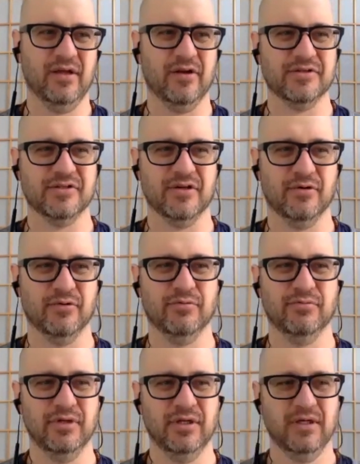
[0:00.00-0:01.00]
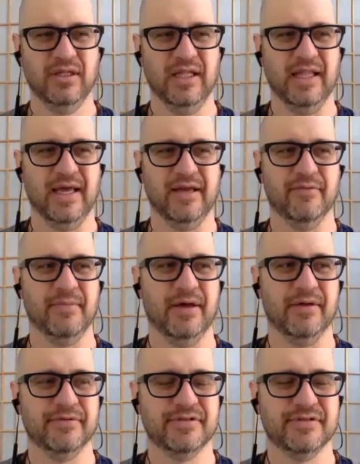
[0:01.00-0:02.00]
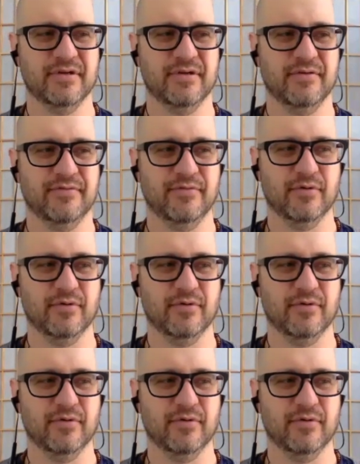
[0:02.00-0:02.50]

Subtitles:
and also light amounts of,